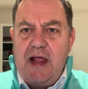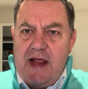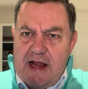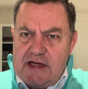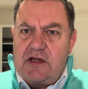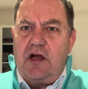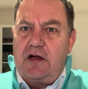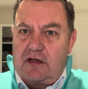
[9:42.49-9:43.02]

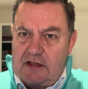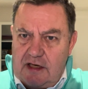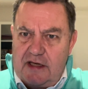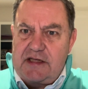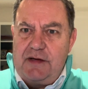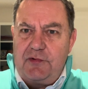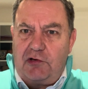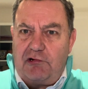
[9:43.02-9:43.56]
He's going to cut
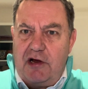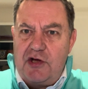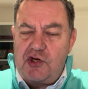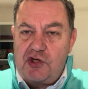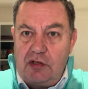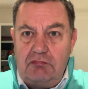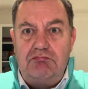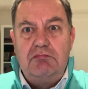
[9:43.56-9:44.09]

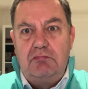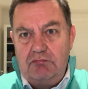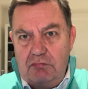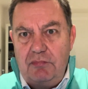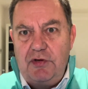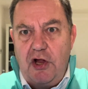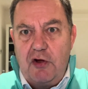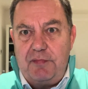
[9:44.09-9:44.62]
immigration,
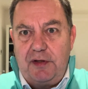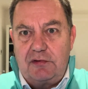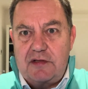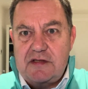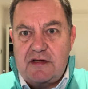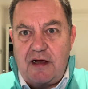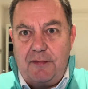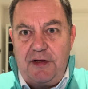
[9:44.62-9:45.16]
no
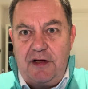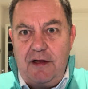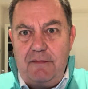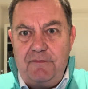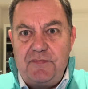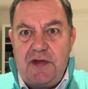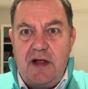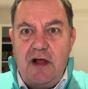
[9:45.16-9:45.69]
builders coming
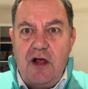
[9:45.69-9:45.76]
in.